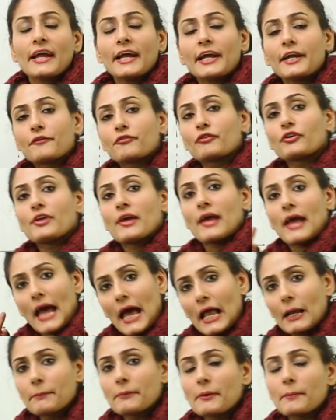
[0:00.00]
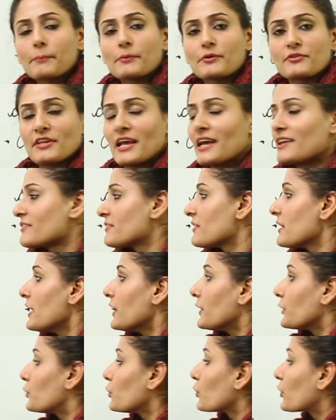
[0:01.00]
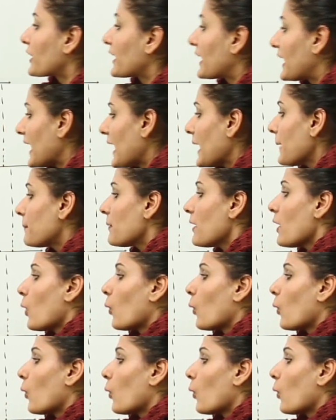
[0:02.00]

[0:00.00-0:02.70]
It would help the process to keep